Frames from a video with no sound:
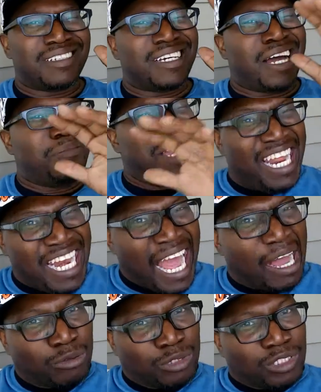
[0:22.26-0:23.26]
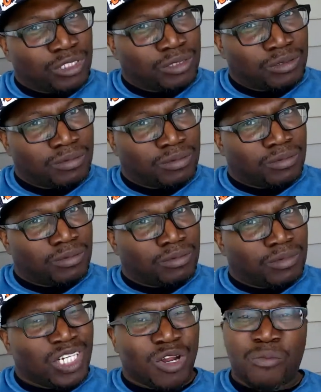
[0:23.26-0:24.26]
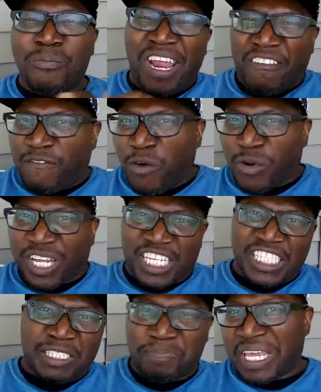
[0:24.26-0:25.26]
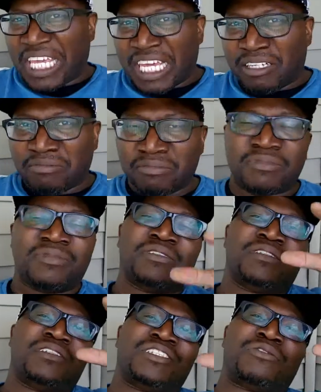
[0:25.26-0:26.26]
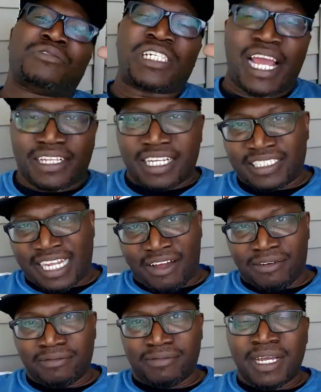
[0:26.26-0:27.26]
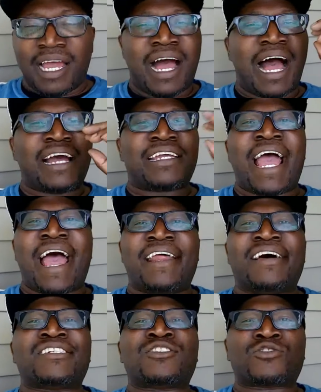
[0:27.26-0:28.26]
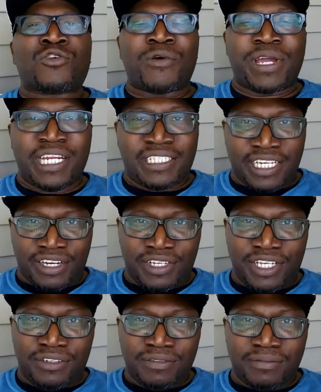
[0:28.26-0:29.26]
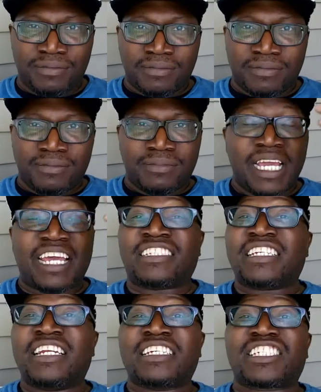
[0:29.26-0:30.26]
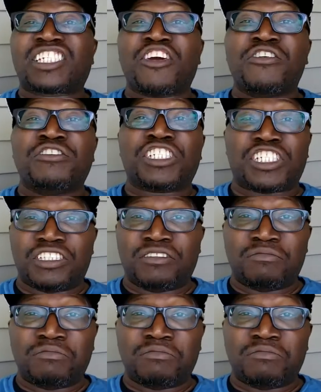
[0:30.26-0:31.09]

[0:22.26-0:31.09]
I'm in the house, you know, metaphorically speaking. So check this out. I got a story to tell you. It's an excursion,